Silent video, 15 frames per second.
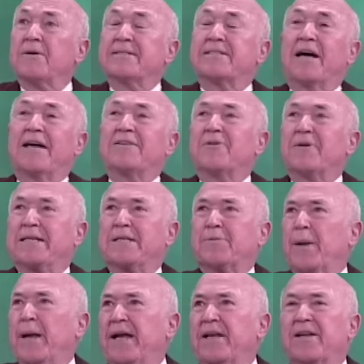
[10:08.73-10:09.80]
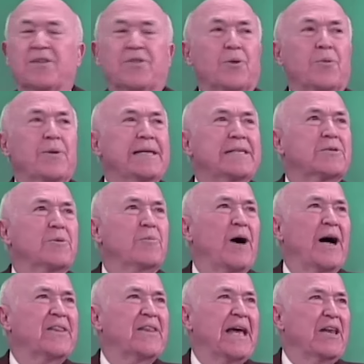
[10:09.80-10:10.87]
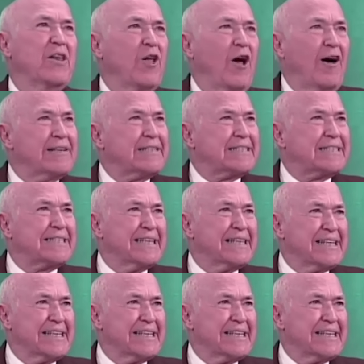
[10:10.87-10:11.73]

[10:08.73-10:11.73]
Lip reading: goes on to explain that the reason why they lost